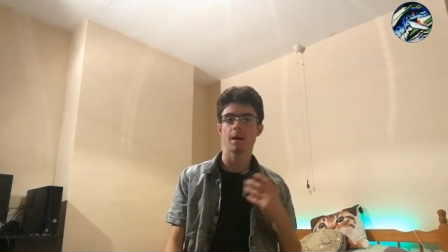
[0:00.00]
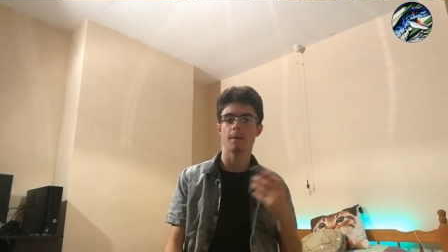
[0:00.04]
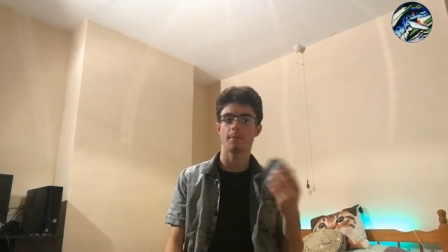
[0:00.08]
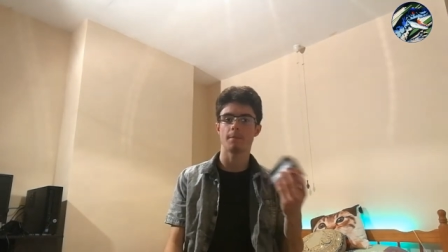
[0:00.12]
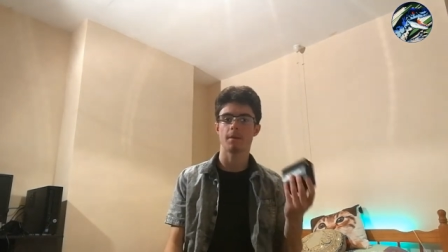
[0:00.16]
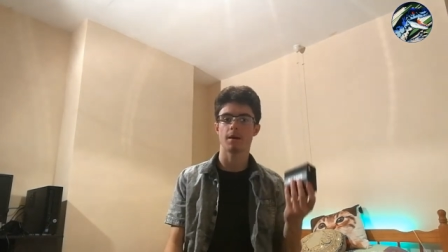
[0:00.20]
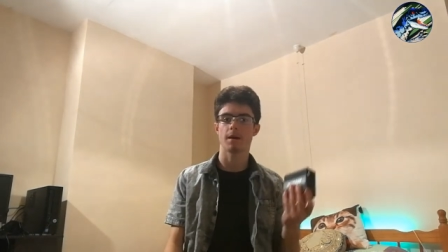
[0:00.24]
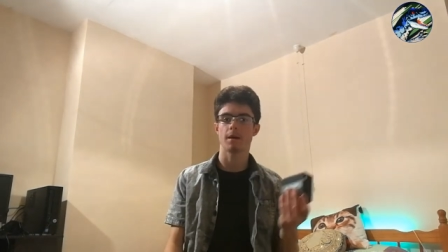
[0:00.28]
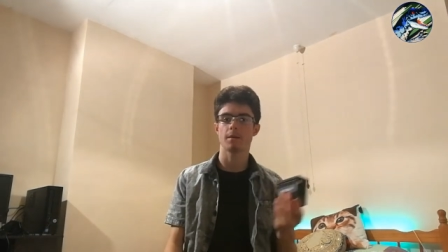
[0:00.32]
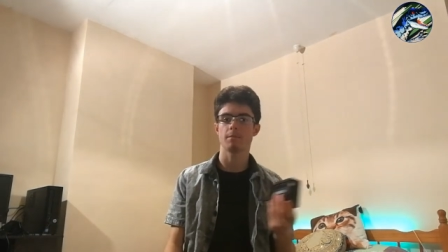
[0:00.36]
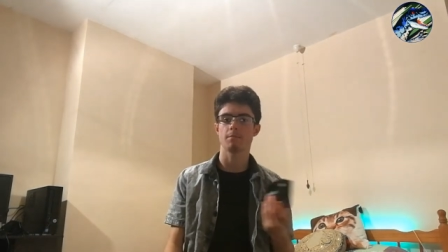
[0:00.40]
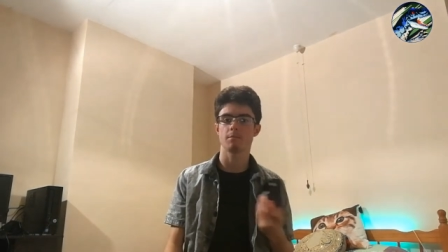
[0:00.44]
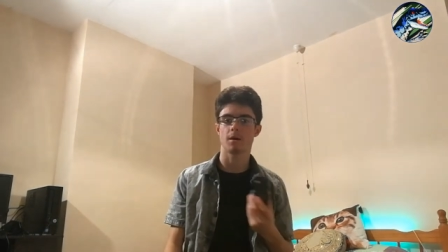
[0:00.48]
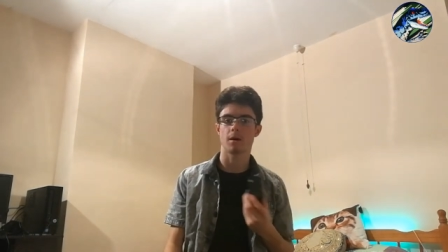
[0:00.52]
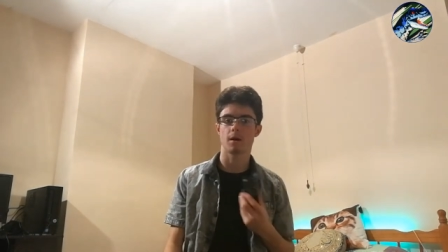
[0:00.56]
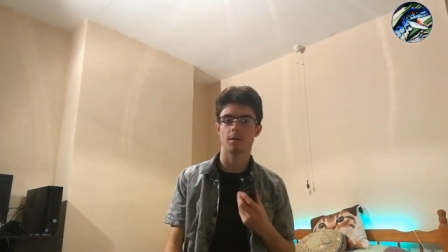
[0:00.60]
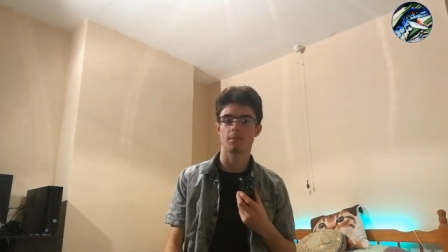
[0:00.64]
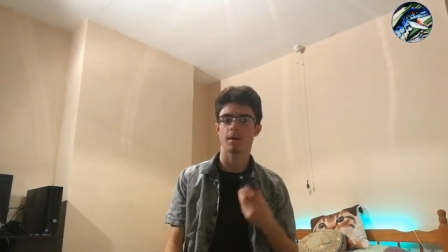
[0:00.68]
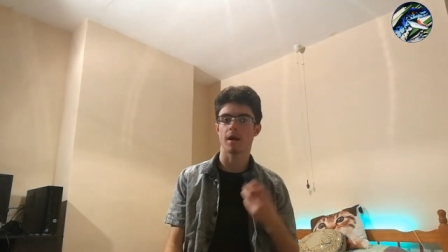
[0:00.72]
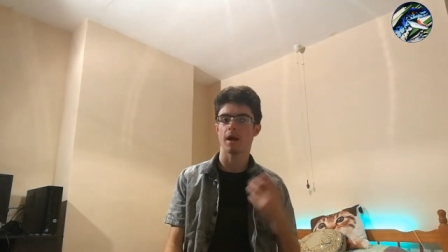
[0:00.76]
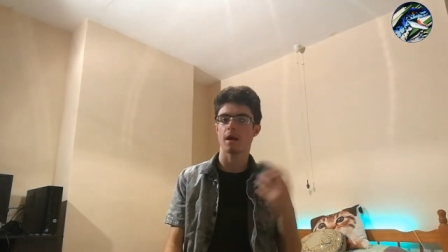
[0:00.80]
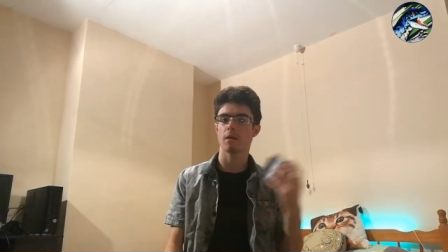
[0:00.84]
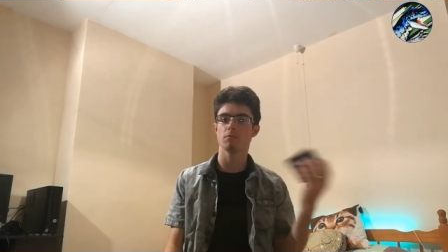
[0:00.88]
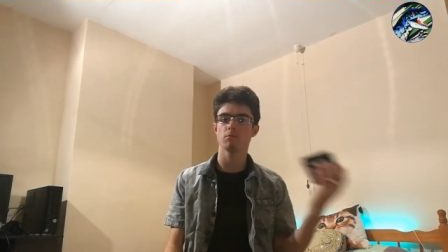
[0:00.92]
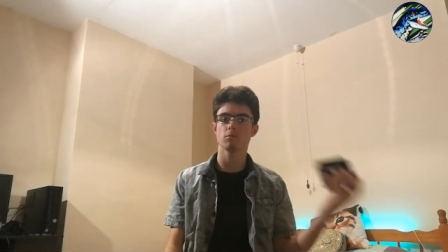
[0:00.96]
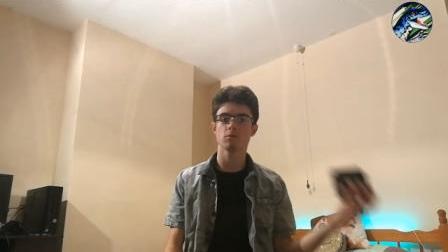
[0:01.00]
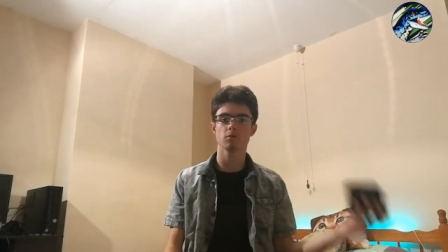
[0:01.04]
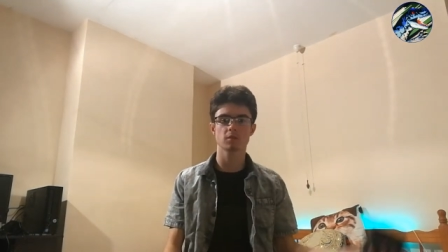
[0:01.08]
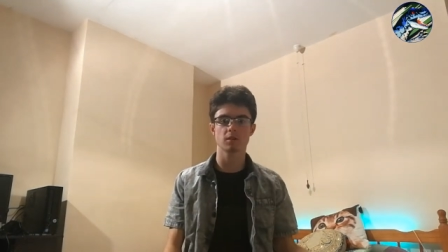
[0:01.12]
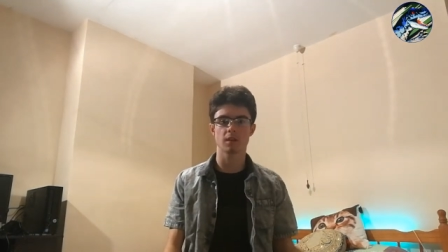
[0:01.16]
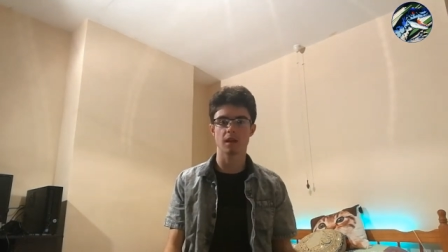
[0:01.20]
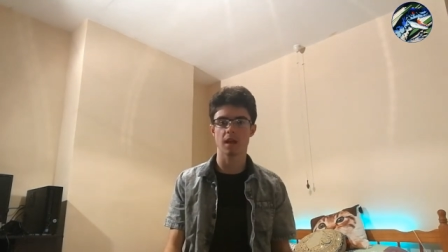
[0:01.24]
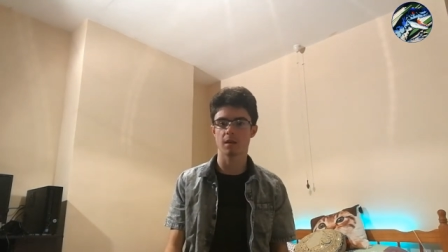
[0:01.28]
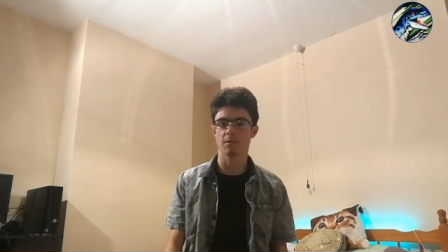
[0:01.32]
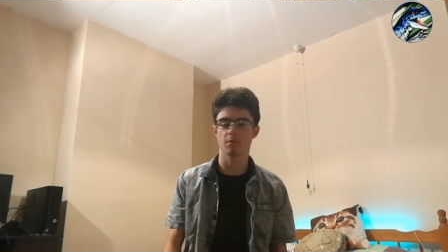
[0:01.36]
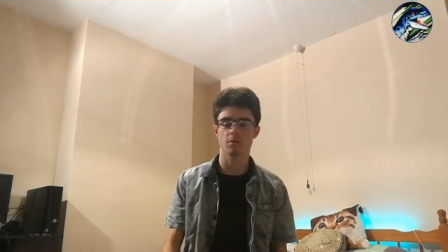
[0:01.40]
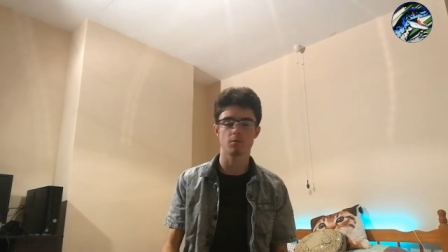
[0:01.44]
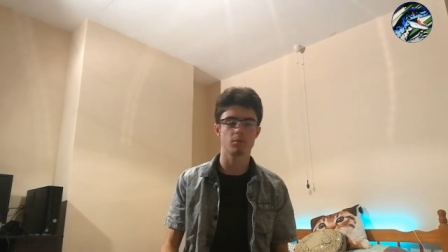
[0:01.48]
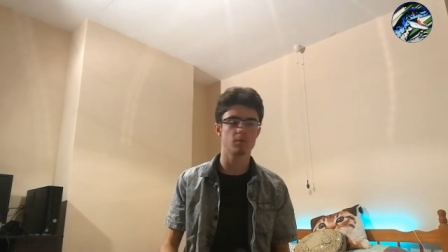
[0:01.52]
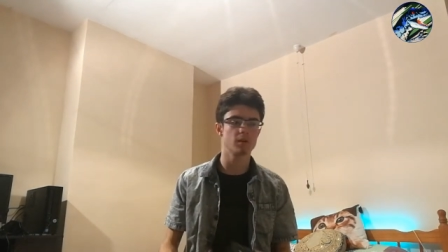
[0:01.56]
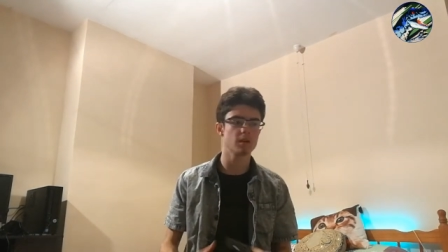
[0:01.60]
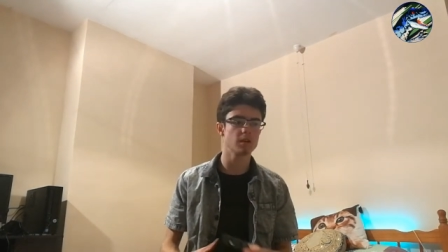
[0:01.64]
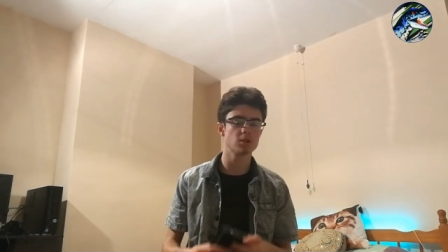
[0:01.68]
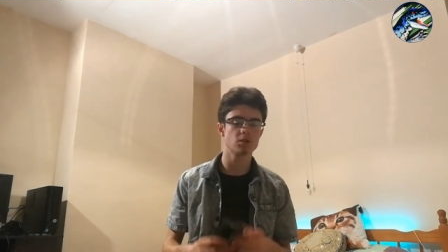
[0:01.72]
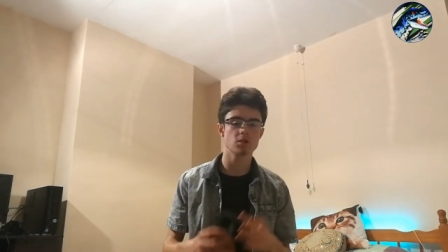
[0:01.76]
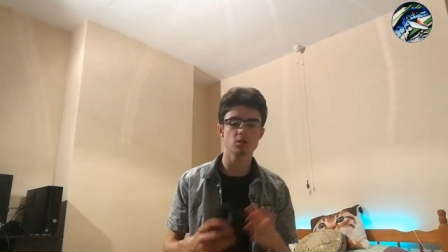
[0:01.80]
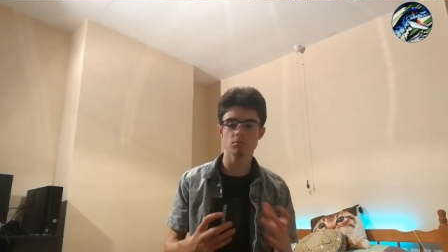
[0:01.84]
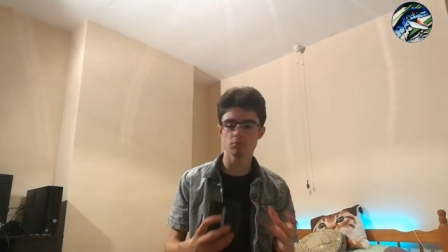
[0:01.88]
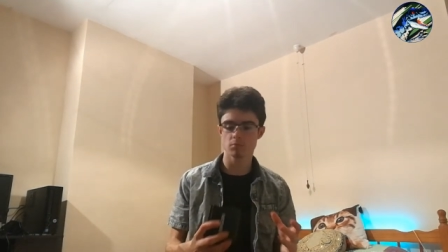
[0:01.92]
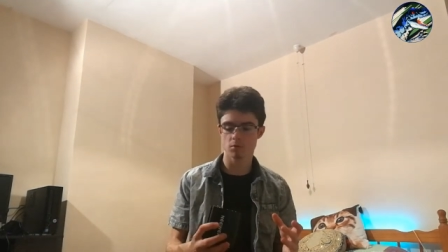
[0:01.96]
my mum, Emerald Gamer, we
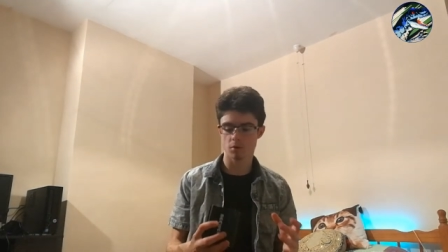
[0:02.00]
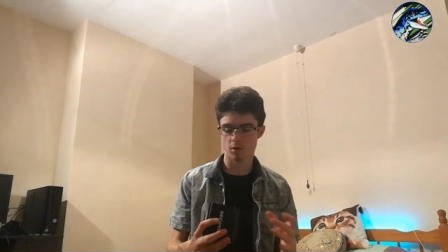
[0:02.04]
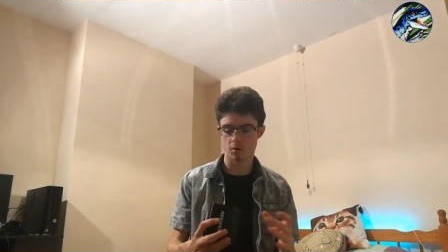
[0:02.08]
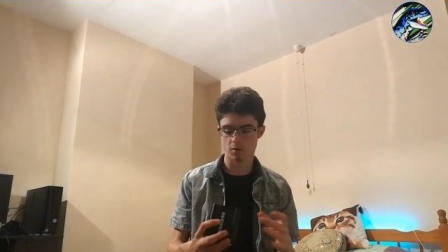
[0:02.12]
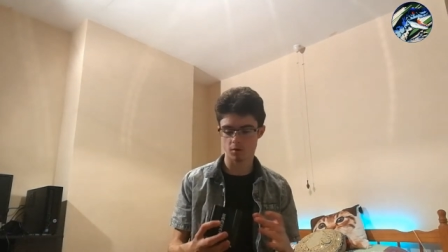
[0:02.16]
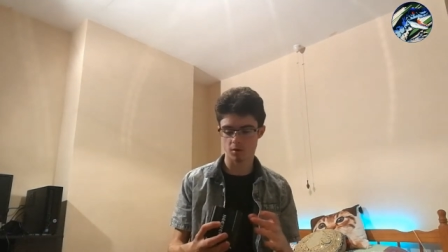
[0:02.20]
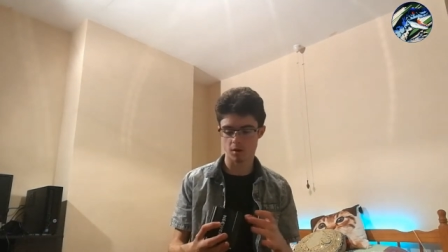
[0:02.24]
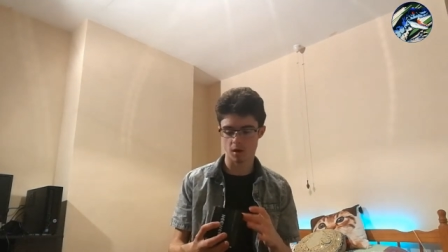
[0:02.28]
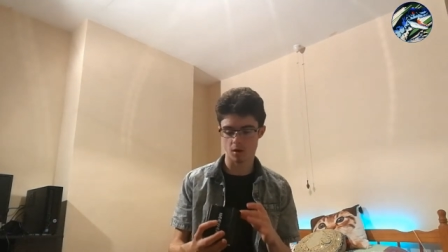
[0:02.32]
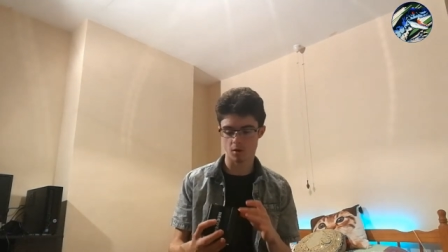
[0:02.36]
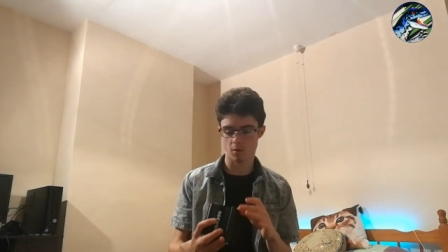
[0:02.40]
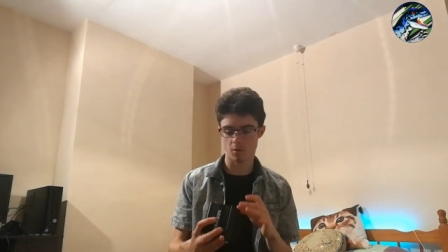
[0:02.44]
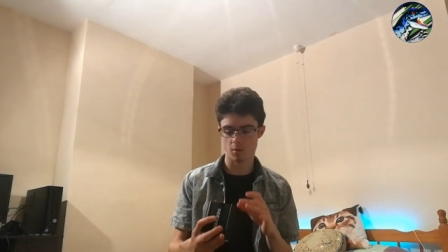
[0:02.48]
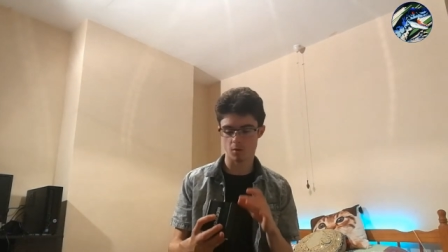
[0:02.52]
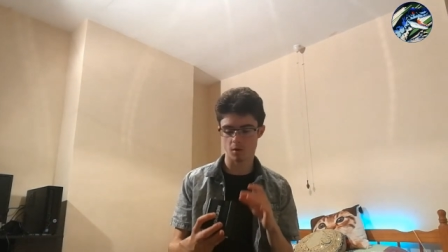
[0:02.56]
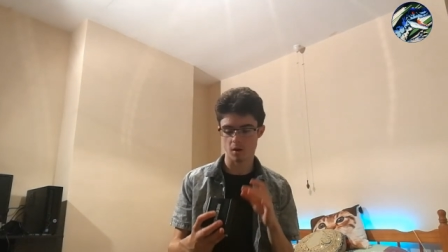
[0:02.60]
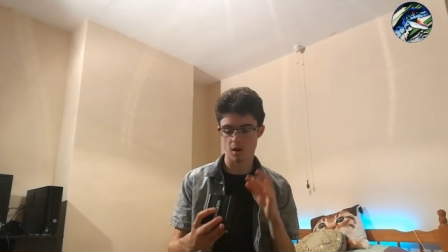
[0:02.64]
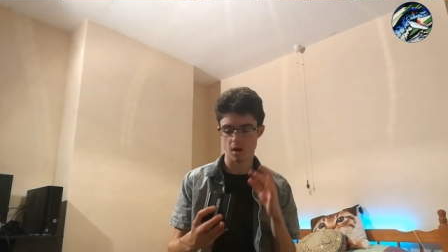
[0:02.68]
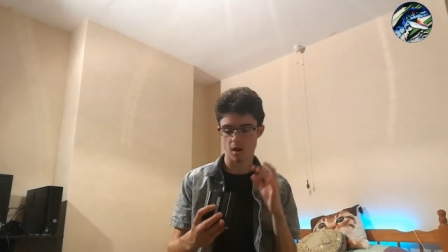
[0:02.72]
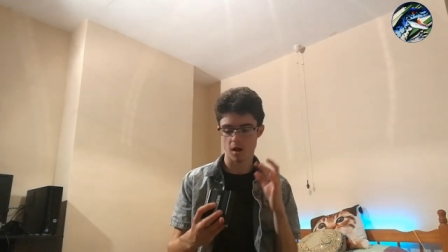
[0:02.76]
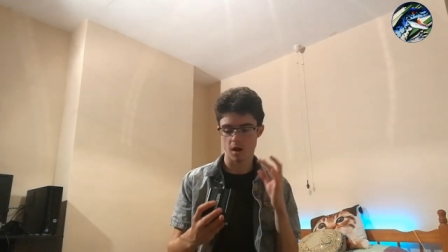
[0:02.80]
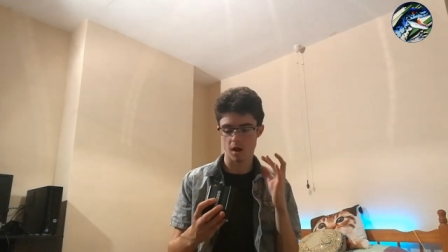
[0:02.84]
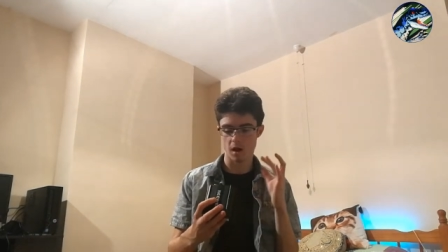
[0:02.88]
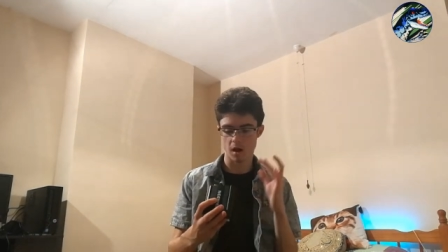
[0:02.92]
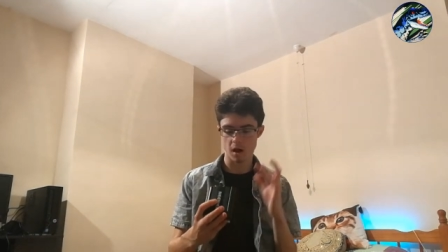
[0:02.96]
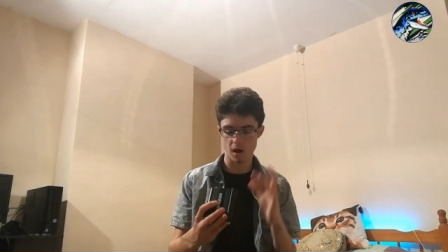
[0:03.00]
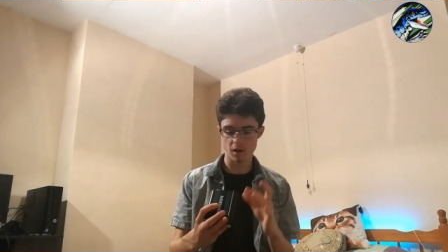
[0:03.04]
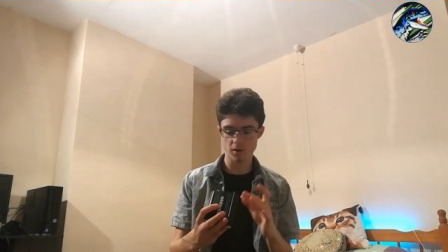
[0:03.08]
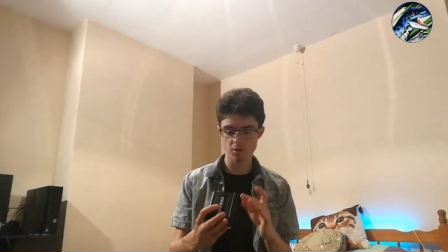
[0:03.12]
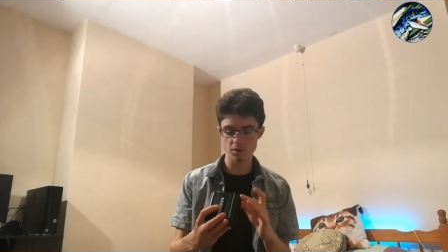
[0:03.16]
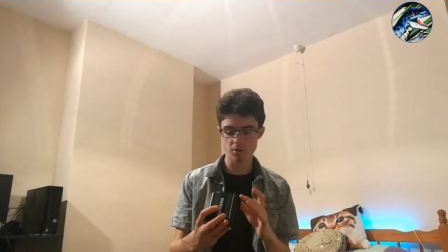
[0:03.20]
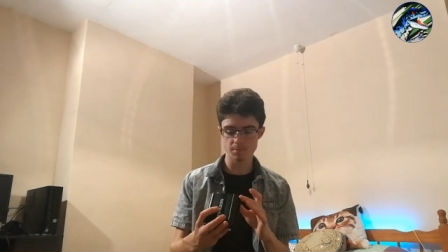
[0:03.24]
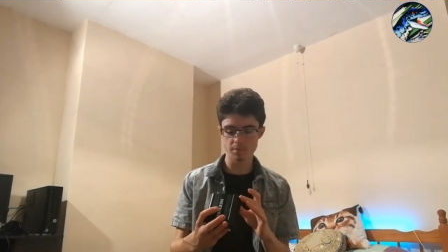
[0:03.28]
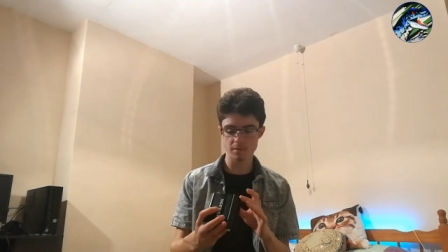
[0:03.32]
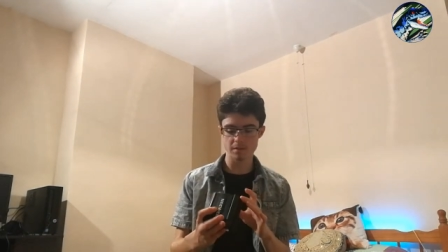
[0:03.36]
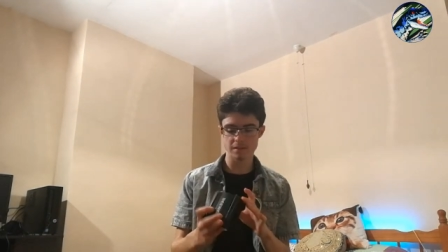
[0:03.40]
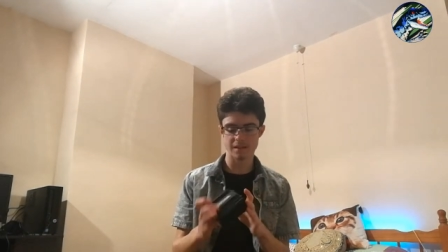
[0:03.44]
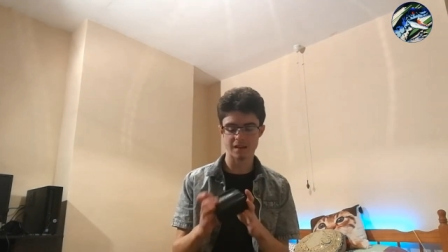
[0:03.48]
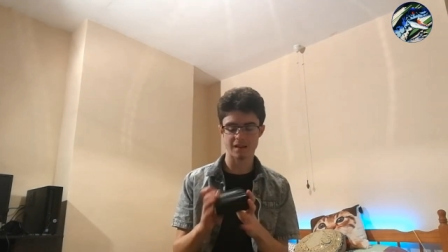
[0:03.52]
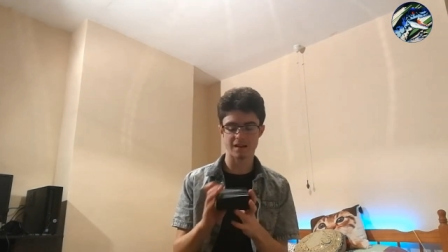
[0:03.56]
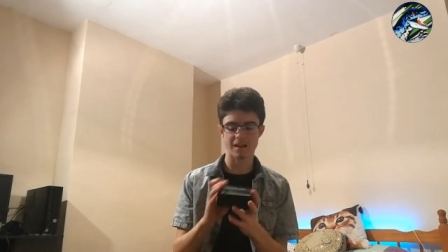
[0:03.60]
do not know 100%